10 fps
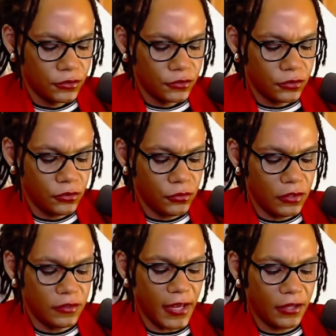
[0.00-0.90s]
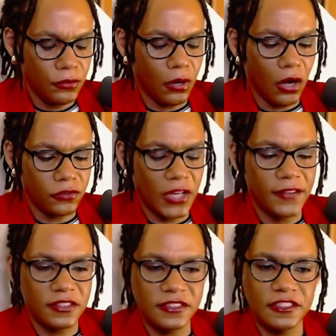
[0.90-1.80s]
So you, in Tekken, you also
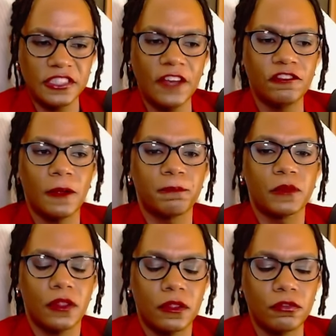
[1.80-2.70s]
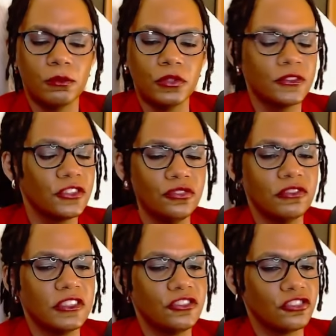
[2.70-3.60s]
have to sift through moves that you
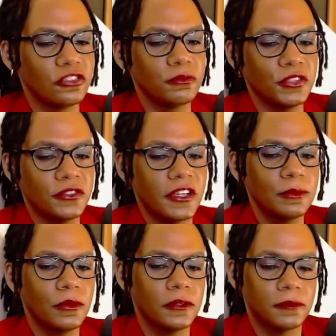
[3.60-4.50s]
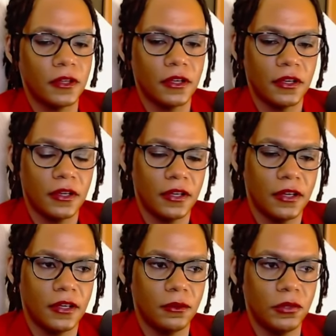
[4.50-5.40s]
really shouldn't be using anymore,
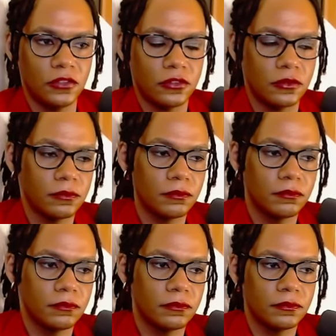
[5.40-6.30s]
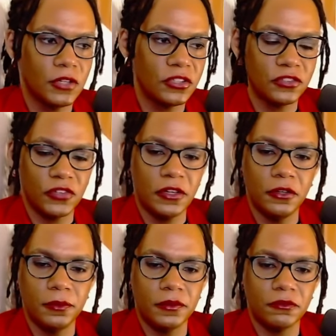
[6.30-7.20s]
which are just for
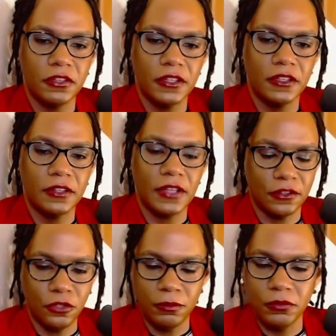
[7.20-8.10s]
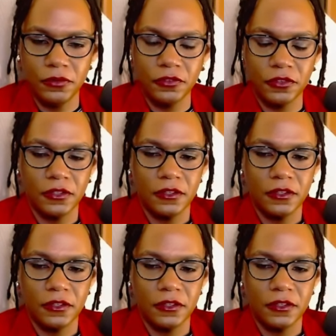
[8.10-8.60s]
noobs, really, like the noob moves.